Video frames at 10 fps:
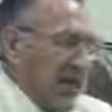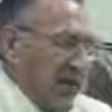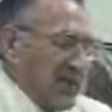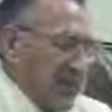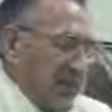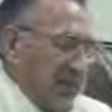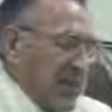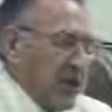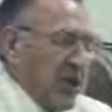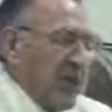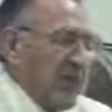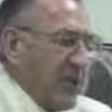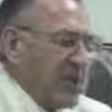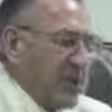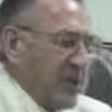It was simply dirty
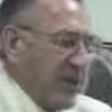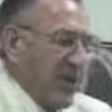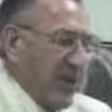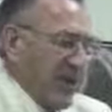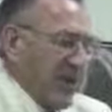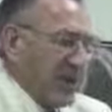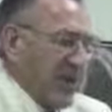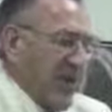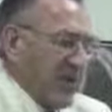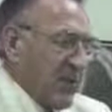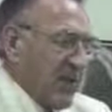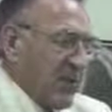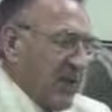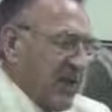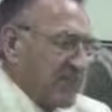books and dirty pictures to be kept away
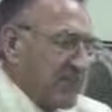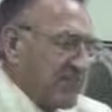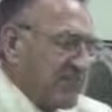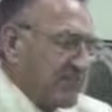from kids.